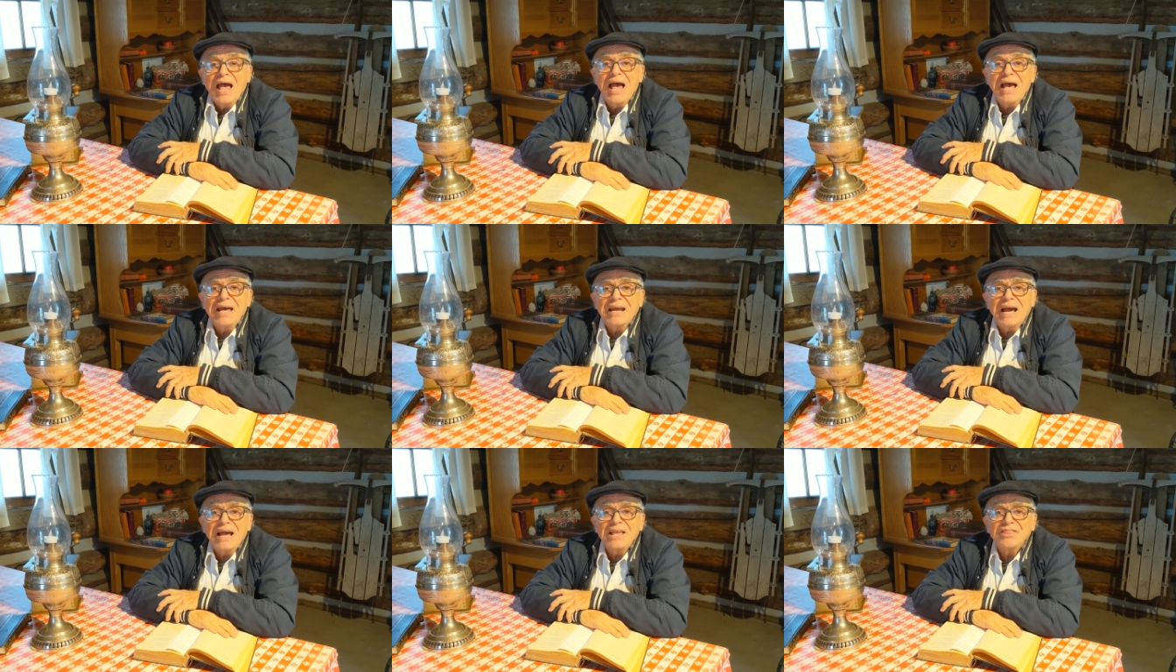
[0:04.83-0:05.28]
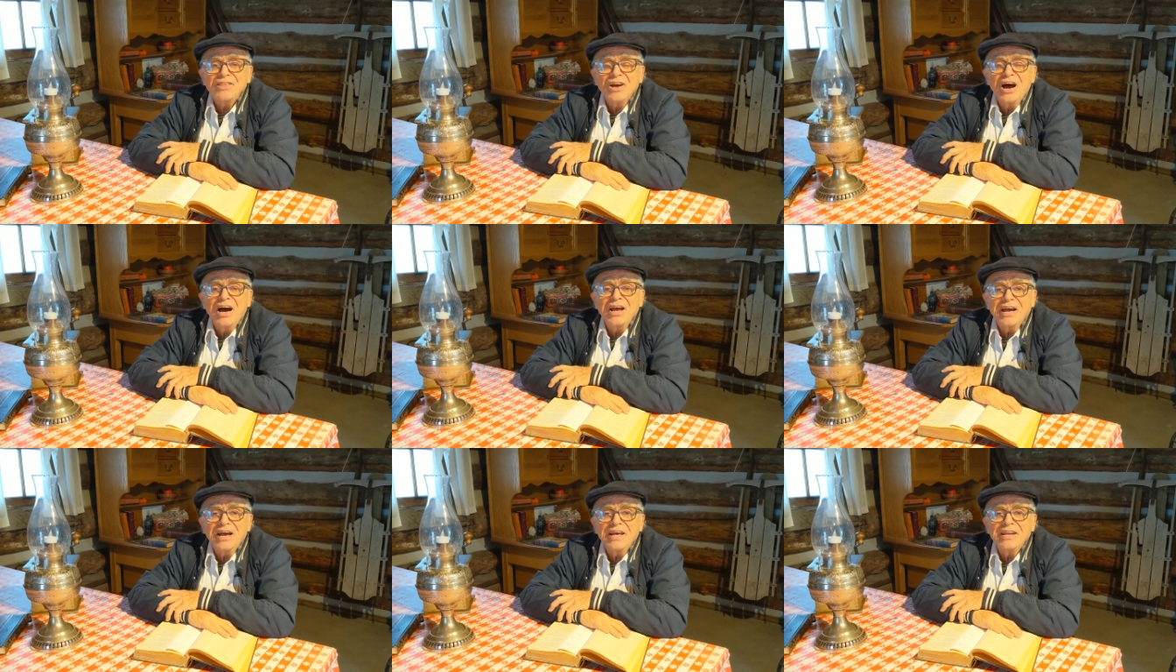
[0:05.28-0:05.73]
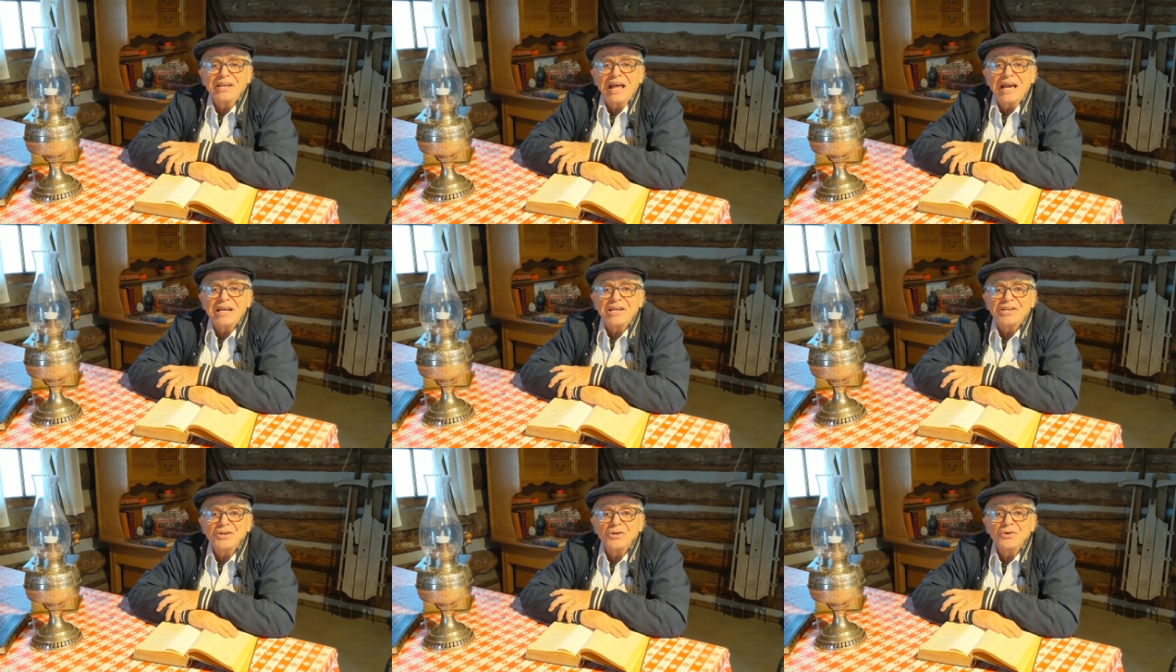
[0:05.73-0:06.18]
and I thought I'd
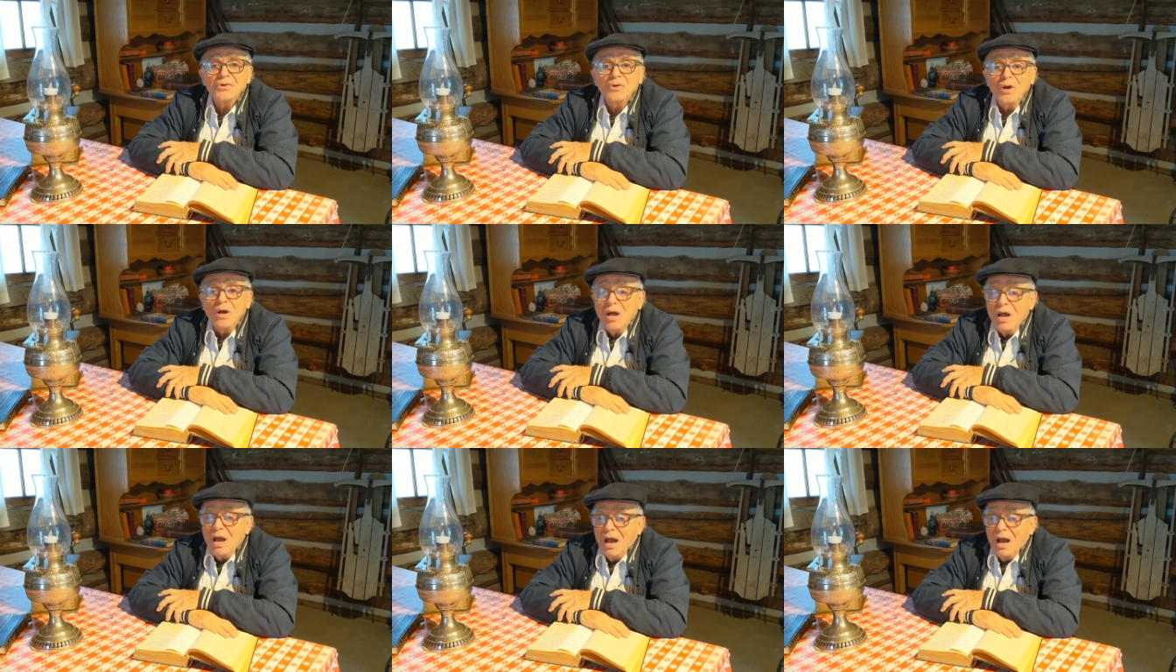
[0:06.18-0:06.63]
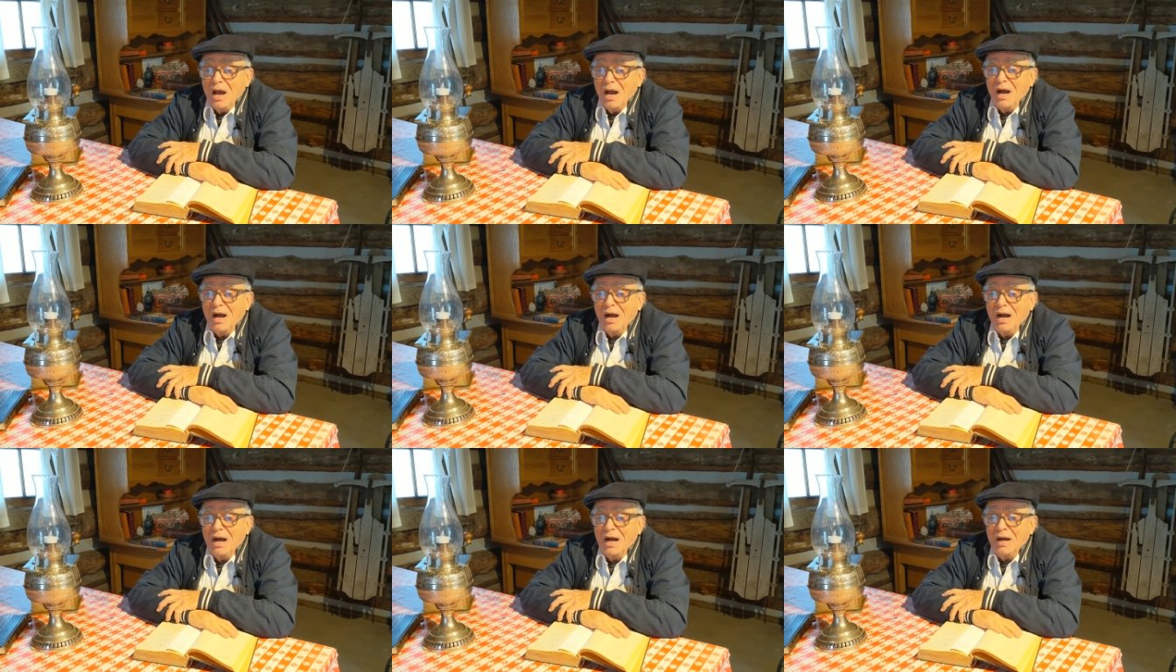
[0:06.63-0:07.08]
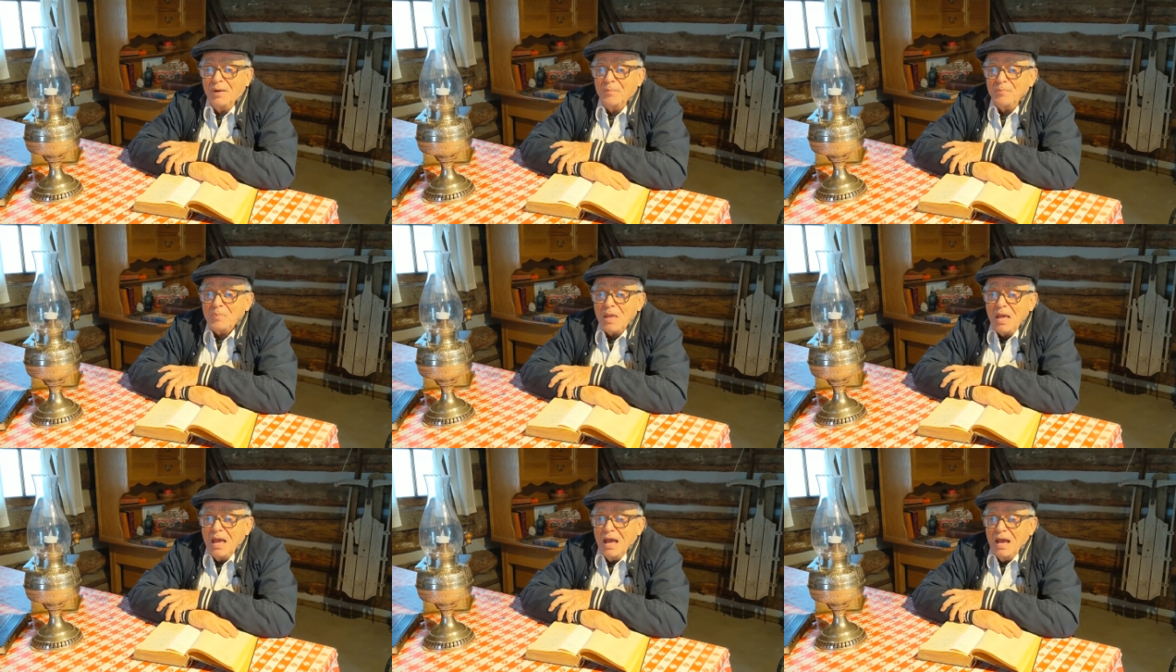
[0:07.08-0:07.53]
like to uh,
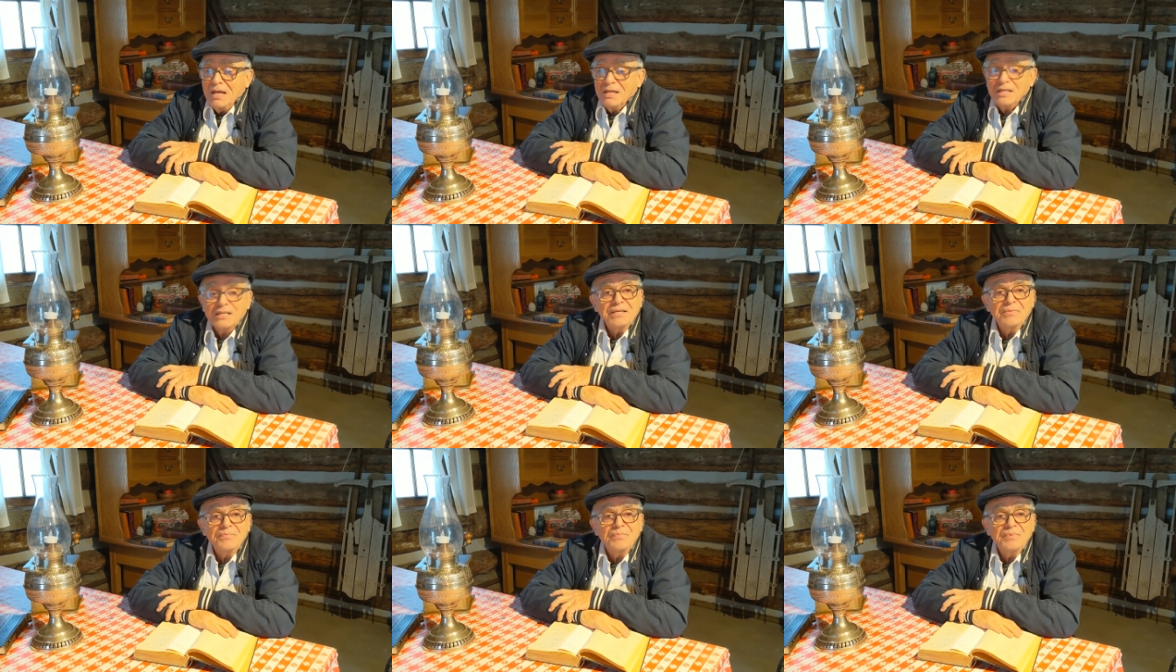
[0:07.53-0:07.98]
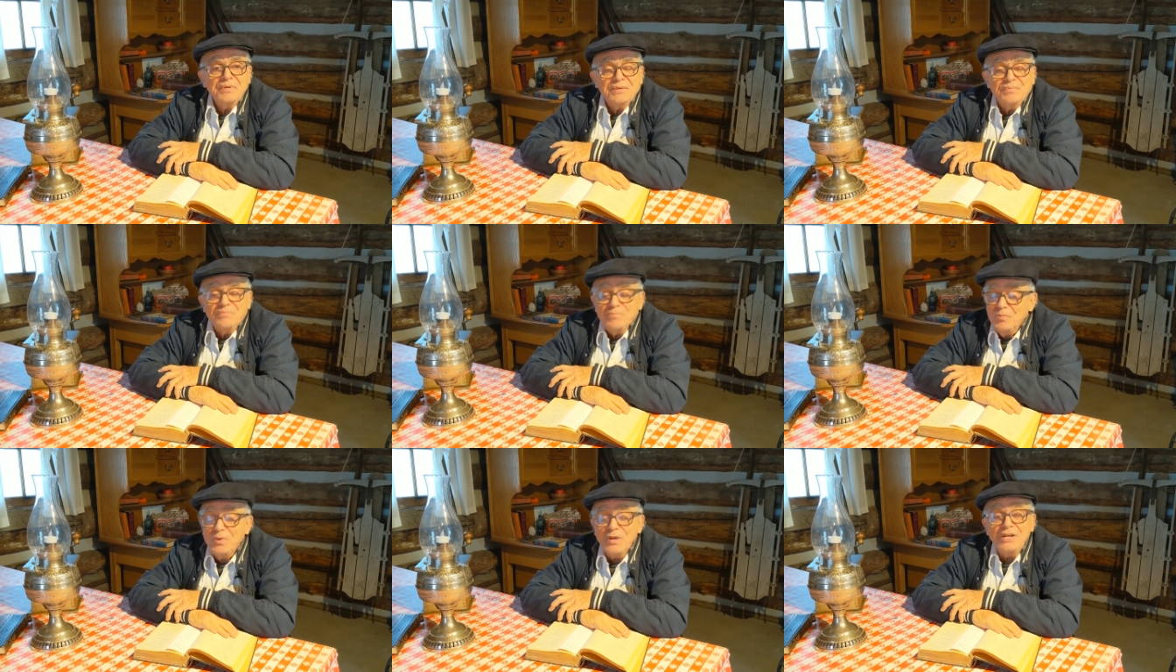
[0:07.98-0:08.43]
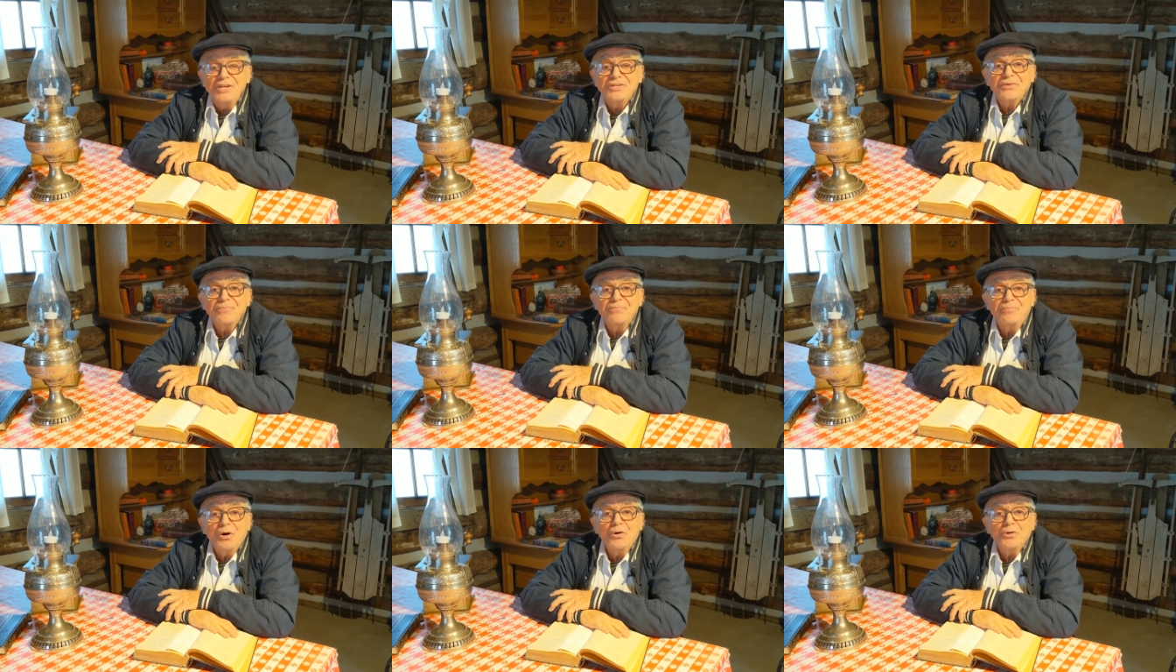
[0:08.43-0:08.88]
read
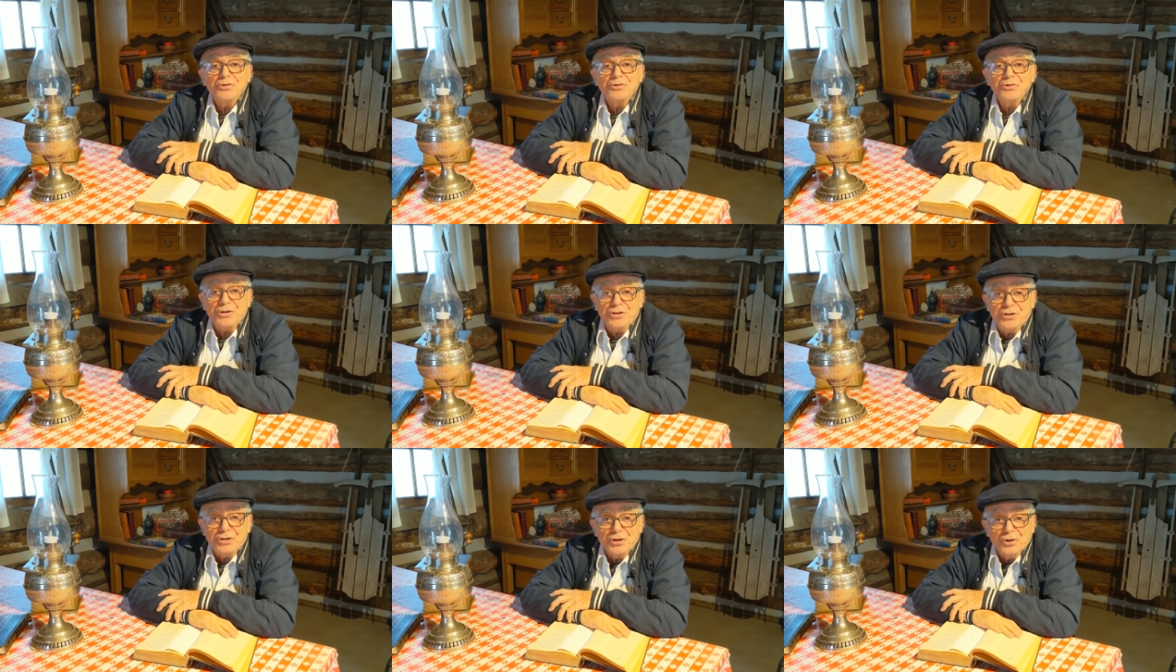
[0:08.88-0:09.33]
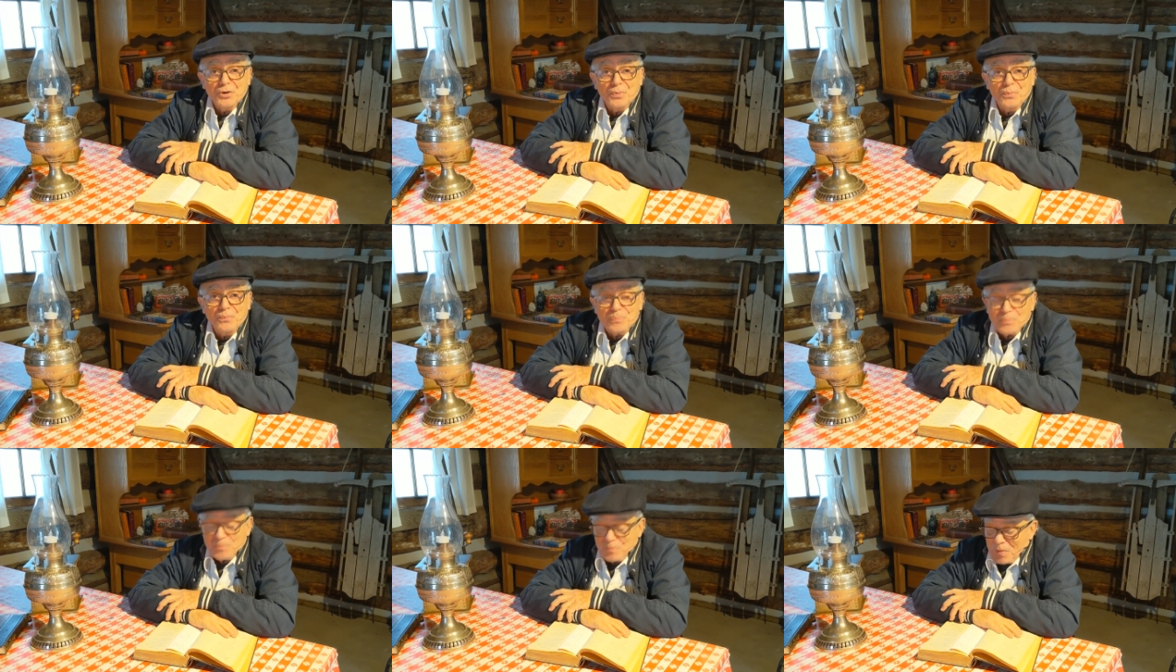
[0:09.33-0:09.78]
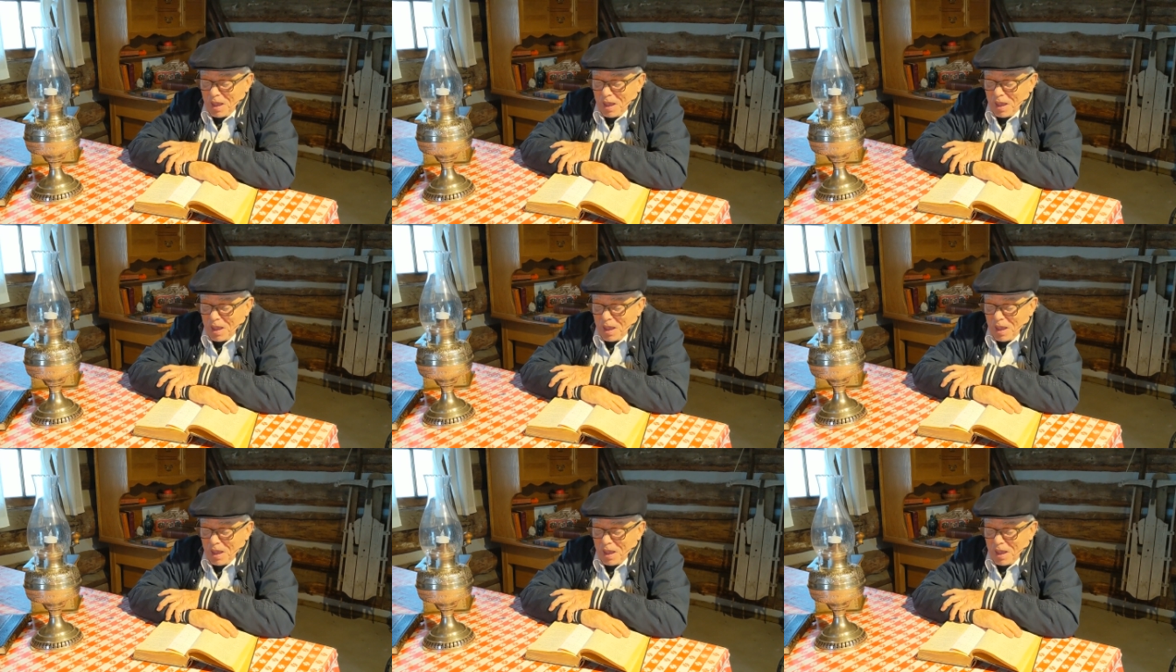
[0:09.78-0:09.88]
some poetry to you.